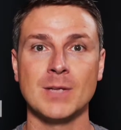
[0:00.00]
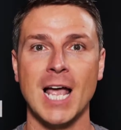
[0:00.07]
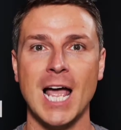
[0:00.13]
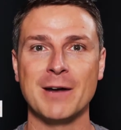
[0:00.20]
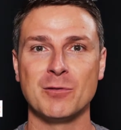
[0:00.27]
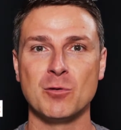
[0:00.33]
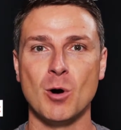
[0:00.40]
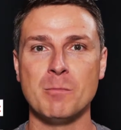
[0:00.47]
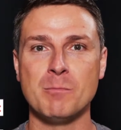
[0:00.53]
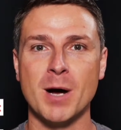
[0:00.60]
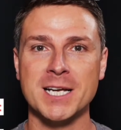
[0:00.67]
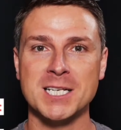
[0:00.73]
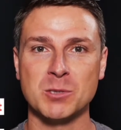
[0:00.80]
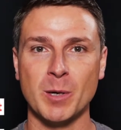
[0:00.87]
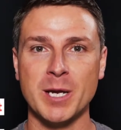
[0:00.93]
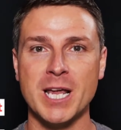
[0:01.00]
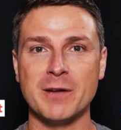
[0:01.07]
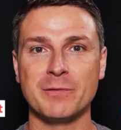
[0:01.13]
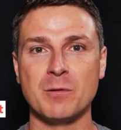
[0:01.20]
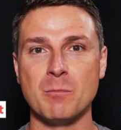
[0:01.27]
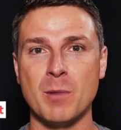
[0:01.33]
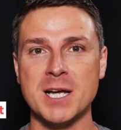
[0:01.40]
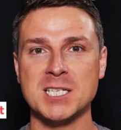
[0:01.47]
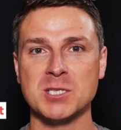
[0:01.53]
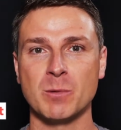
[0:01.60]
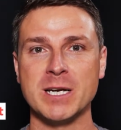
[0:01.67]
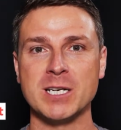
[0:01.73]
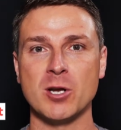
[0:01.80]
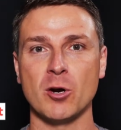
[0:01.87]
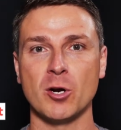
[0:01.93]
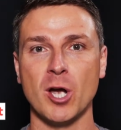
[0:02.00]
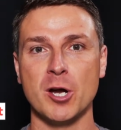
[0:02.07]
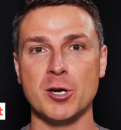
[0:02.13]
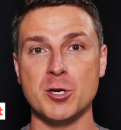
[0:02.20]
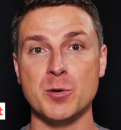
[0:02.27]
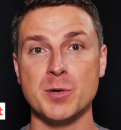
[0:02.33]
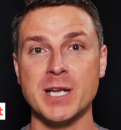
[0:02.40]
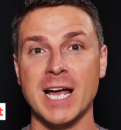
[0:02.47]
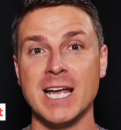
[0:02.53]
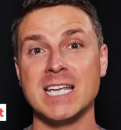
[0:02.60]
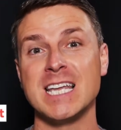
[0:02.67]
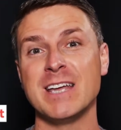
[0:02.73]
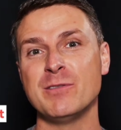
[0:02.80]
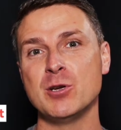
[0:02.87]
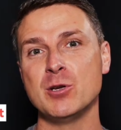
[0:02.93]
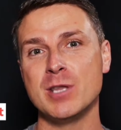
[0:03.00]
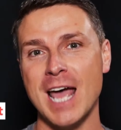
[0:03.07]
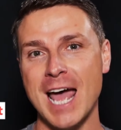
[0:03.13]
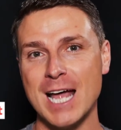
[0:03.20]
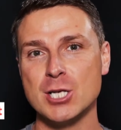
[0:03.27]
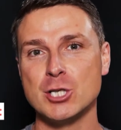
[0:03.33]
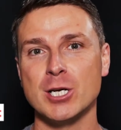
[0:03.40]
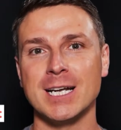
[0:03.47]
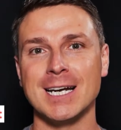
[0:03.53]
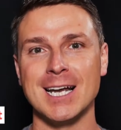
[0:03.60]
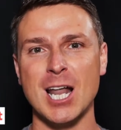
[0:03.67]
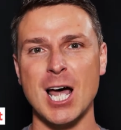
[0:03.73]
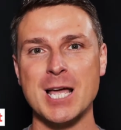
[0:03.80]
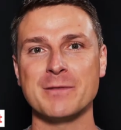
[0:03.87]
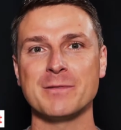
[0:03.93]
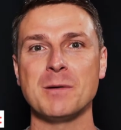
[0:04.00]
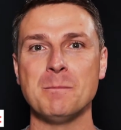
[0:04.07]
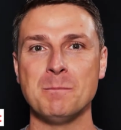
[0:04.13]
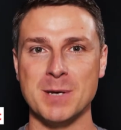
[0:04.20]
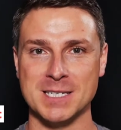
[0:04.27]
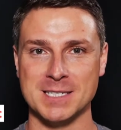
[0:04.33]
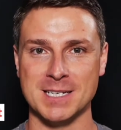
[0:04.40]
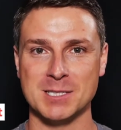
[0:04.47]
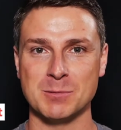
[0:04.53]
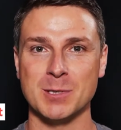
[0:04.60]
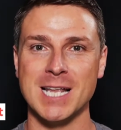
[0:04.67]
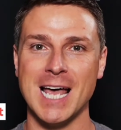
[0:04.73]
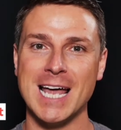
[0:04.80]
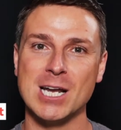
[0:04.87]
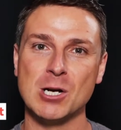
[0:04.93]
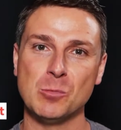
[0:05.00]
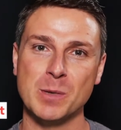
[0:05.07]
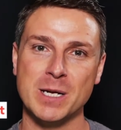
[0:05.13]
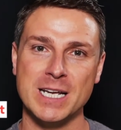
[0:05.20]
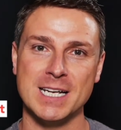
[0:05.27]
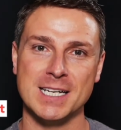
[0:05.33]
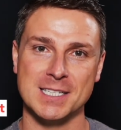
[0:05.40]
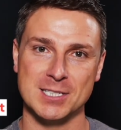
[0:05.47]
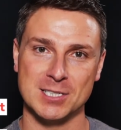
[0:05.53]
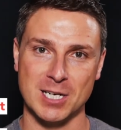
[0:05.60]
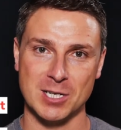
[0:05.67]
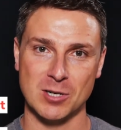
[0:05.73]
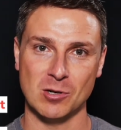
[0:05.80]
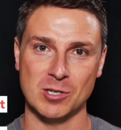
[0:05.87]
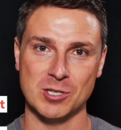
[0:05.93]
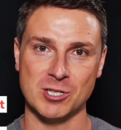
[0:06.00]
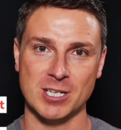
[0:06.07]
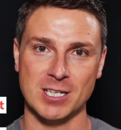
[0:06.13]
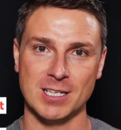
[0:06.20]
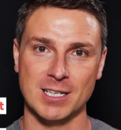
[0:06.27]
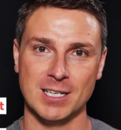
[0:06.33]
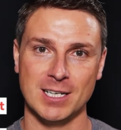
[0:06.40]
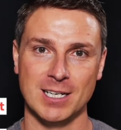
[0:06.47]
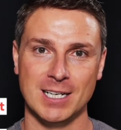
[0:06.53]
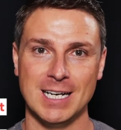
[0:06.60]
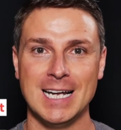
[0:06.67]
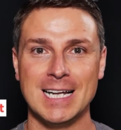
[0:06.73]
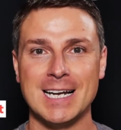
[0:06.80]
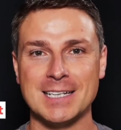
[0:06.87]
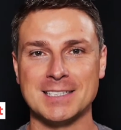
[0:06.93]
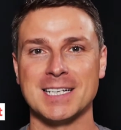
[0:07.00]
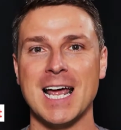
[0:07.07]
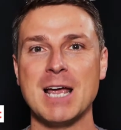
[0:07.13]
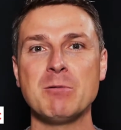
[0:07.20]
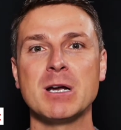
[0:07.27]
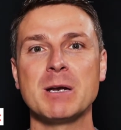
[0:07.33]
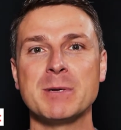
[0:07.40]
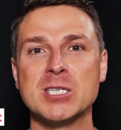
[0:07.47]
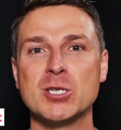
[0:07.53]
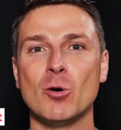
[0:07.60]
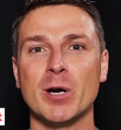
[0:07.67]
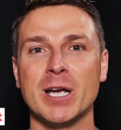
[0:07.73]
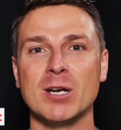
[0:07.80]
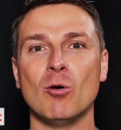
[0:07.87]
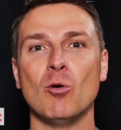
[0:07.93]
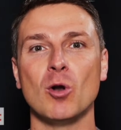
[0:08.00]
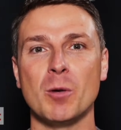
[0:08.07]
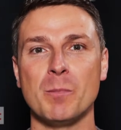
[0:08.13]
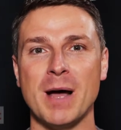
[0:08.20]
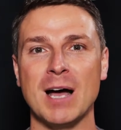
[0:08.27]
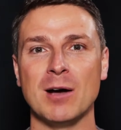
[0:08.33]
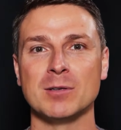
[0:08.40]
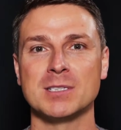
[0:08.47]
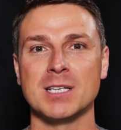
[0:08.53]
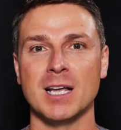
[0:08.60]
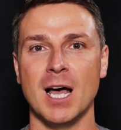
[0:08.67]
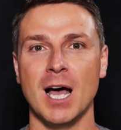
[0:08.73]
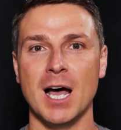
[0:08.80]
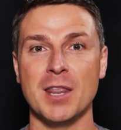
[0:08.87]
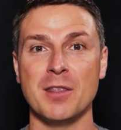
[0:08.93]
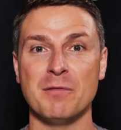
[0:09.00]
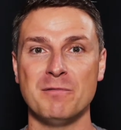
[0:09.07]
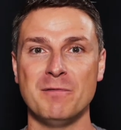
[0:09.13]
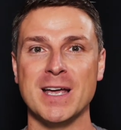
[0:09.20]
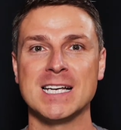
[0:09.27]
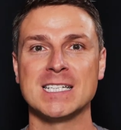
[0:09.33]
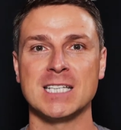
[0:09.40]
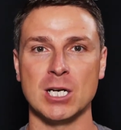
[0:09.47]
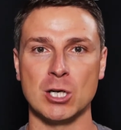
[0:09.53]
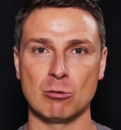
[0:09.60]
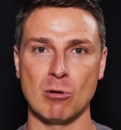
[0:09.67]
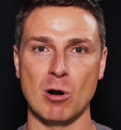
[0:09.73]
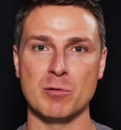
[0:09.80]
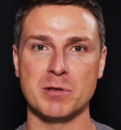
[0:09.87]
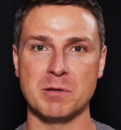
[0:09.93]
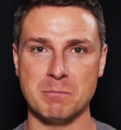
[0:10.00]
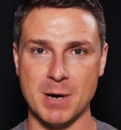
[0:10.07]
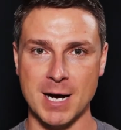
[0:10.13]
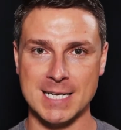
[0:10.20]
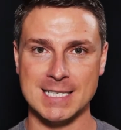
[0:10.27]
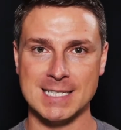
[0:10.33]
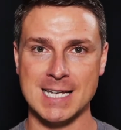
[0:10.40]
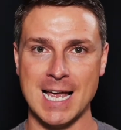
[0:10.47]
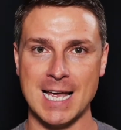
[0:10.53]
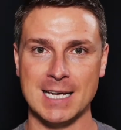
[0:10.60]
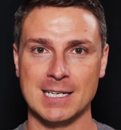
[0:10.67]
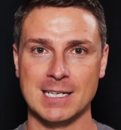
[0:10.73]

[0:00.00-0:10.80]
Hey everyone, Mike Sweet here from mikesweet.co.uk, giving you the edge in life and business with NLP and psychology. Now today we're going to be talking all about the fixed and growth mindset.